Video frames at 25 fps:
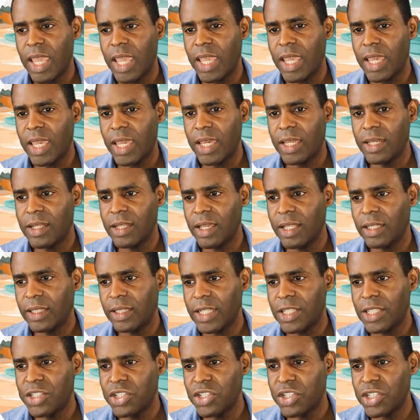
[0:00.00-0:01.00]
And
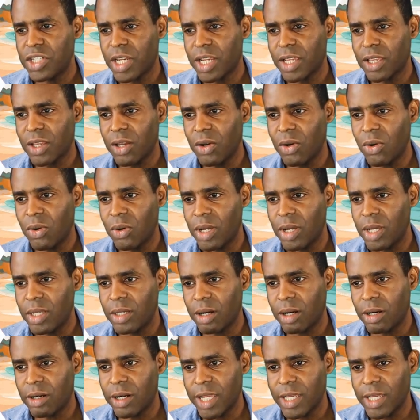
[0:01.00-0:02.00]
let's check
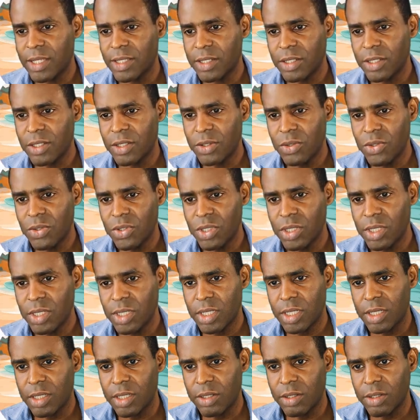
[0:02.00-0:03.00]
on our execution
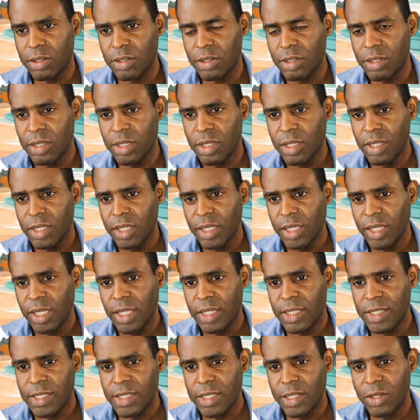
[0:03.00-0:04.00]
here
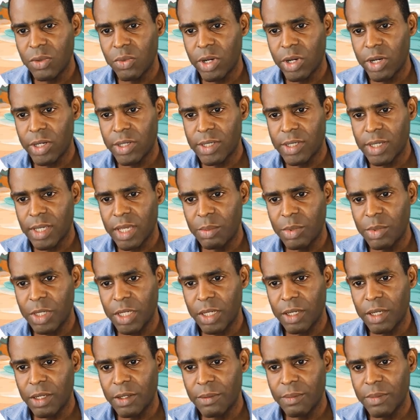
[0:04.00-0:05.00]
and see where it's
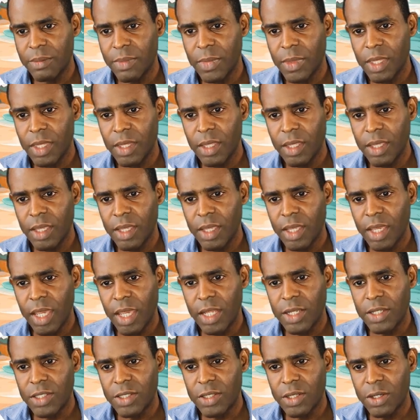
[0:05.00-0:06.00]
coming.
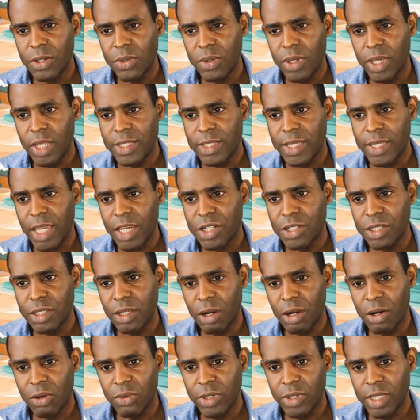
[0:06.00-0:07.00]
And so it's actually
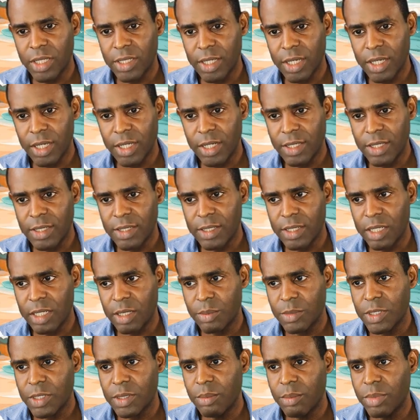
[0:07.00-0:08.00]
already done, it
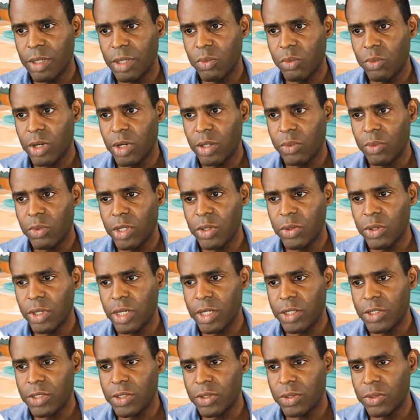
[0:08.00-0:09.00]
seems. But what we're
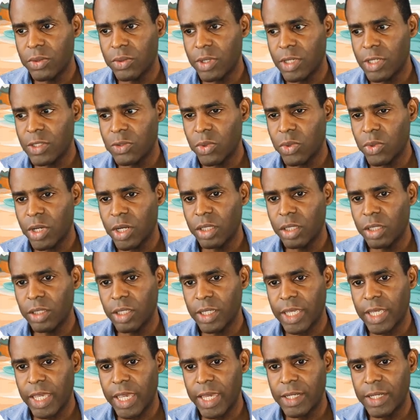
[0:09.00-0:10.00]
going to do is we're going to
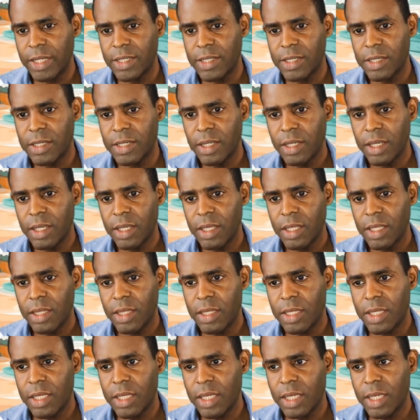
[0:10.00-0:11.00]
look at
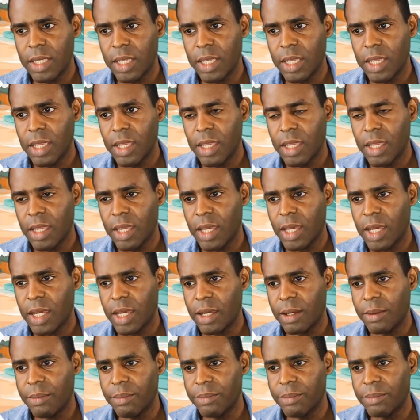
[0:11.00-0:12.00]
the,
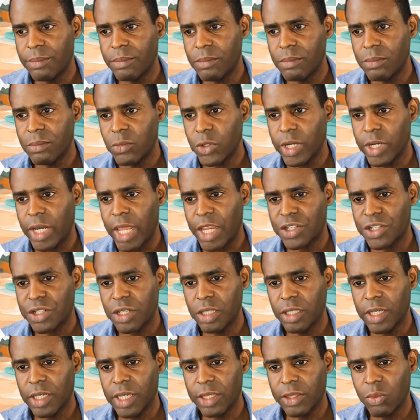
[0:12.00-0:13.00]
um, we're going to
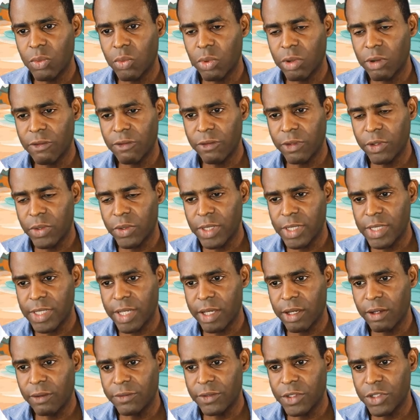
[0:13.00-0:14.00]
actually look at the workflow
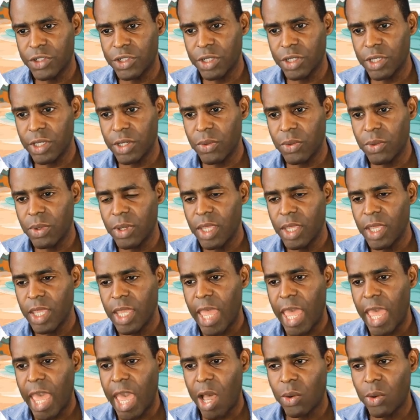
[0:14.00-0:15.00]
itself to show you
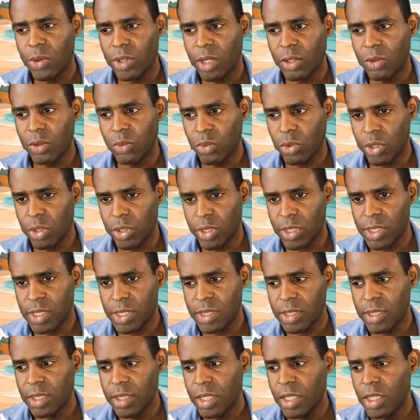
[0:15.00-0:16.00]
how it all
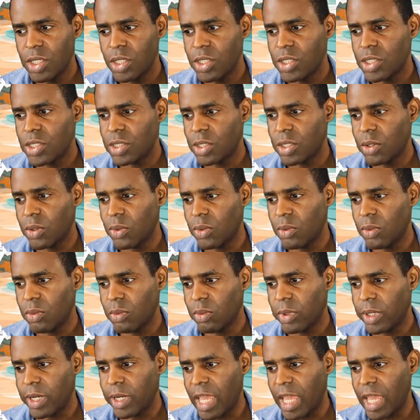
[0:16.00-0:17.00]
works. So
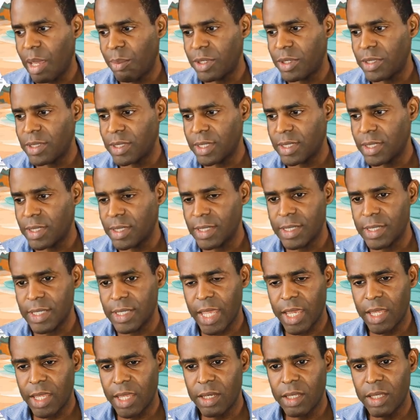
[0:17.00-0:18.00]
what happens is, is
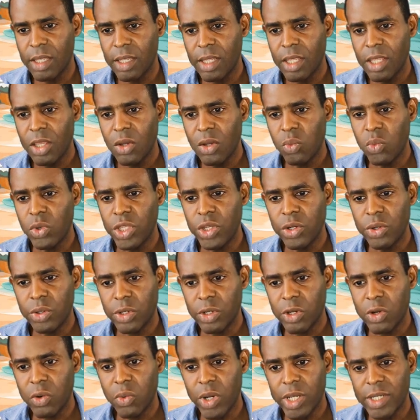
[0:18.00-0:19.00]
that when your
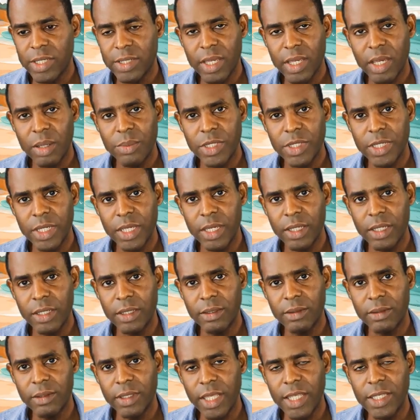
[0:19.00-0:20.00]
request comes
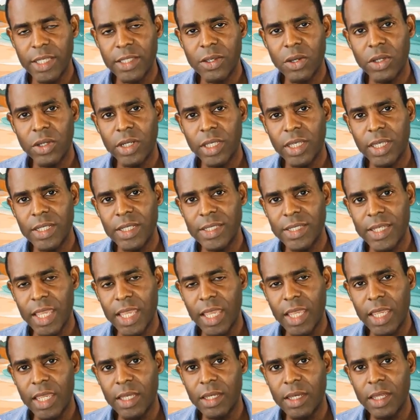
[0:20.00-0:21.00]
in, it's going to
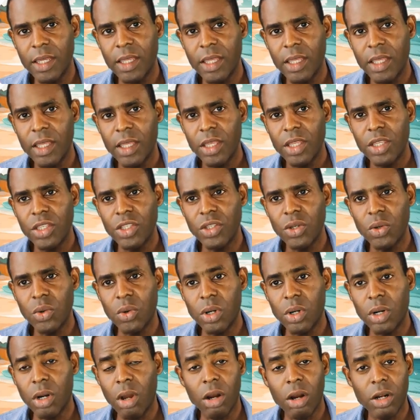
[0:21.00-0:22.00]
contain
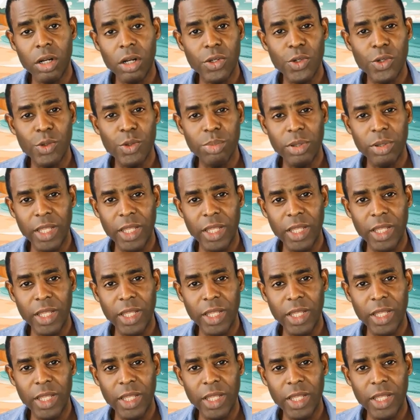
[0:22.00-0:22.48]
your article